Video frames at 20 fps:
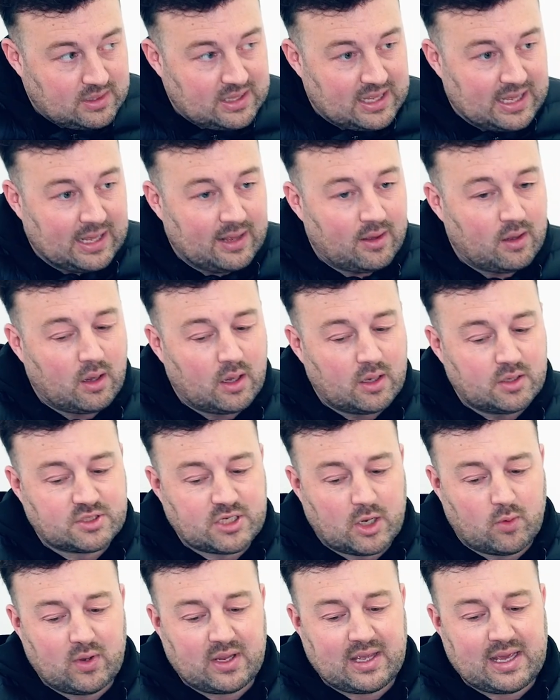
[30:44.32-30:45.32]
Yeah.
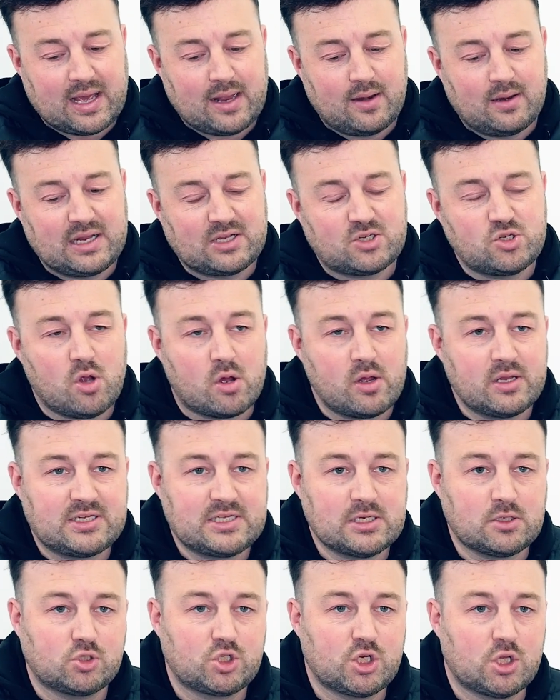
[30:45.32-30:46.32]
So again, it's not
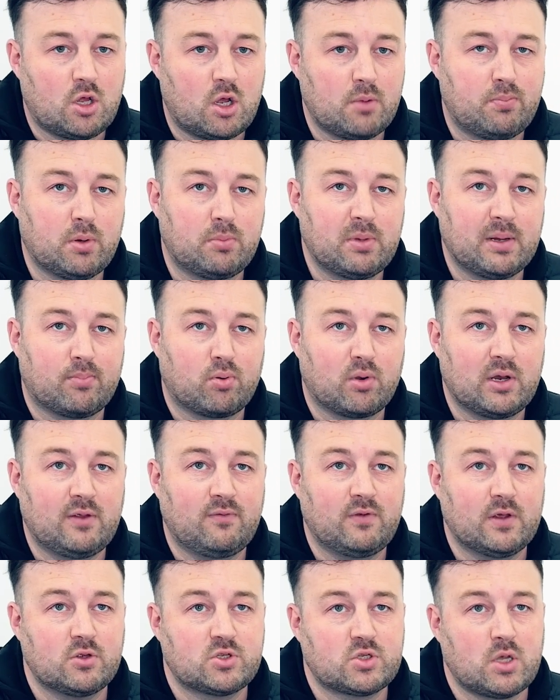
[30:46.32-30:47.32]
until July public
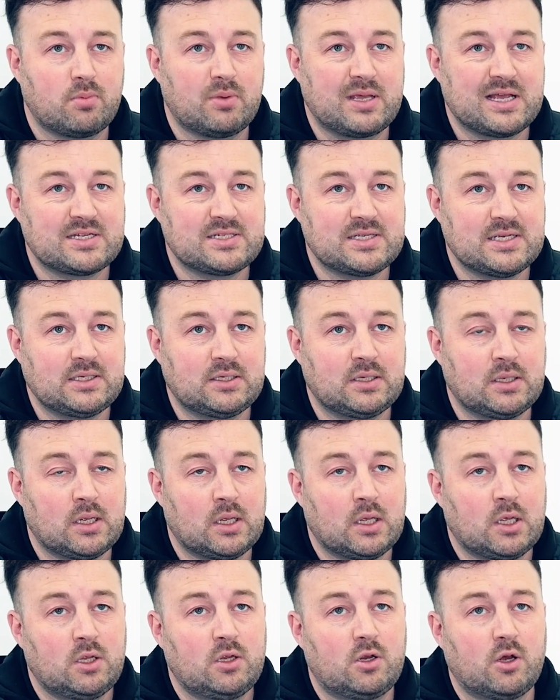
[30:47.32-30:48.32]
preview. So I'm guessing
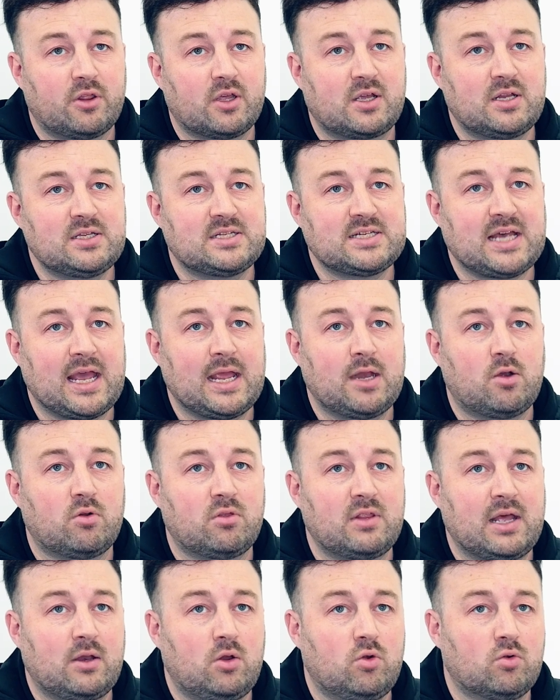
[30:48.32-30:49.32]
you've got the container, and
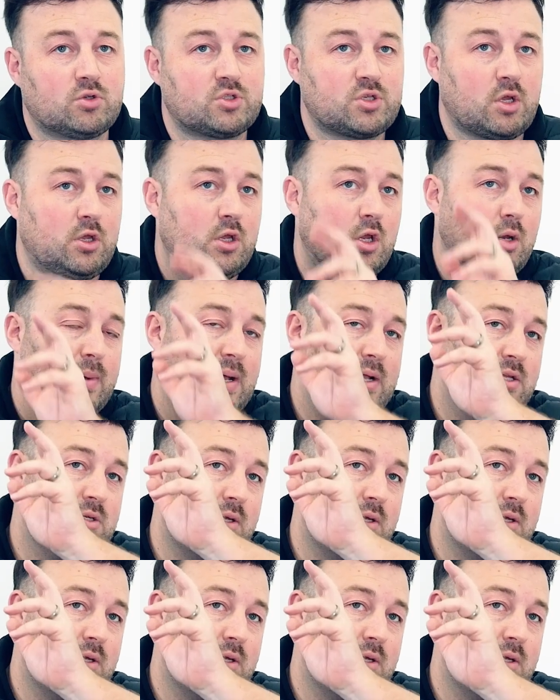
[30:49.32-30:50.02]
then you're going to be able